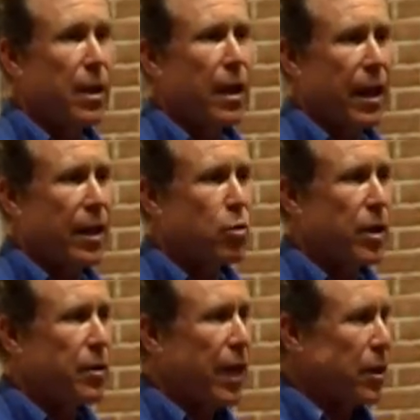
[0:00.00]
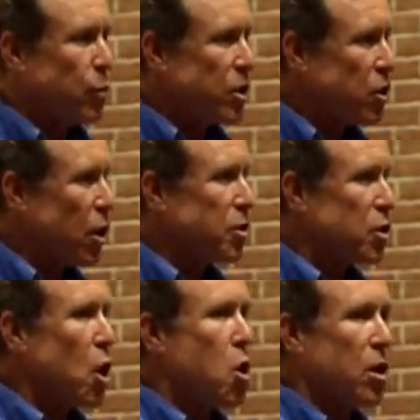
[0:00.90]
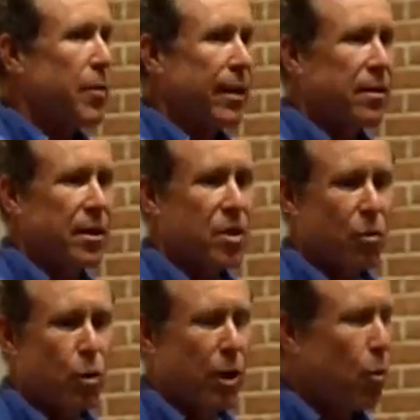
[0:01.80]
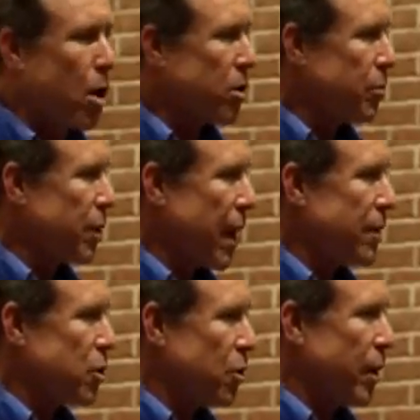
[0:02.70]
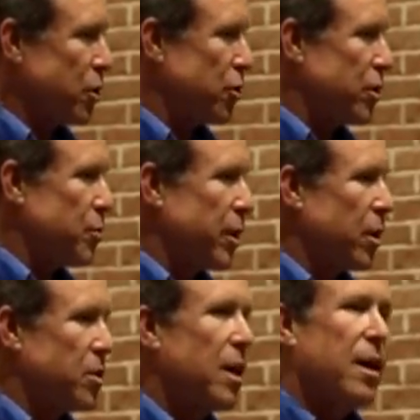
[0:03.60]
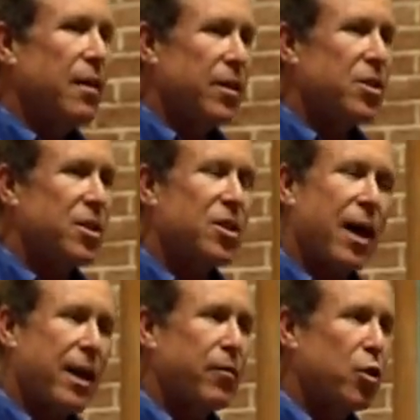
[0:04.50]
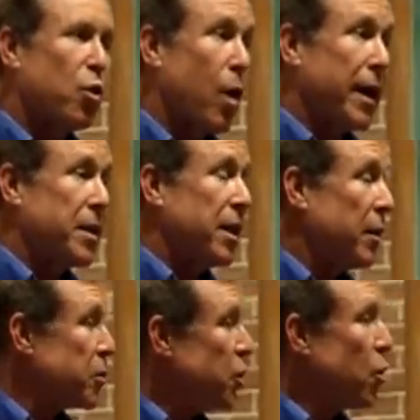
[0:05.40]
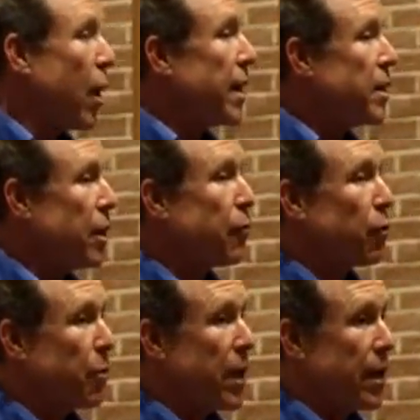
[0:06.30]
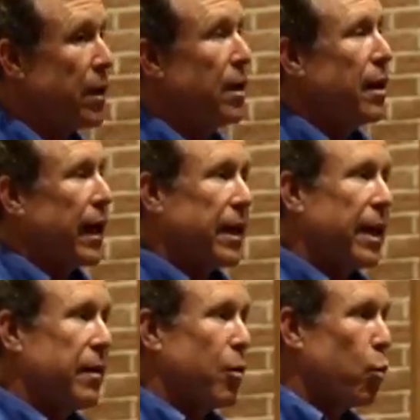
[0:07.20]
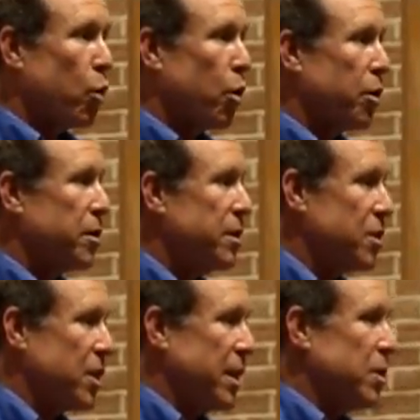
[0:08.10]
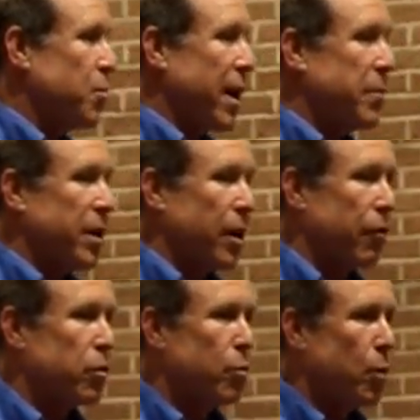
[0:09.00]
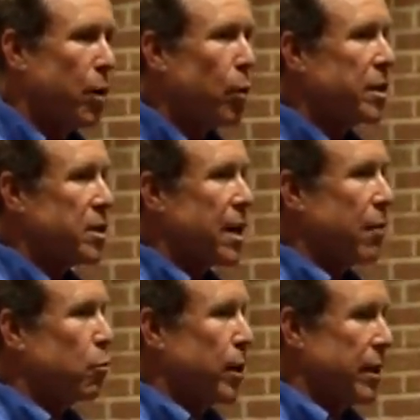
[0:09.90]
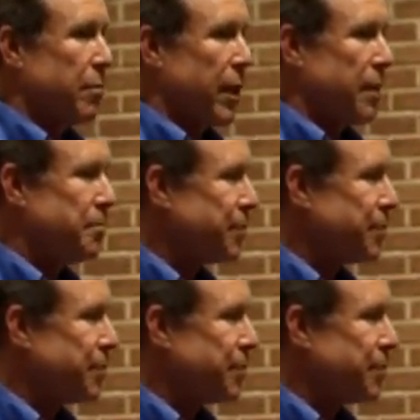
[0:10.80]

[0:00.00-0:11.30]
And as we start to talk about this, I really welcome you to ask questions because this is kind of a new idea. It was a new idea for me. Again, the word disease might be comfortable, but what does that really mean?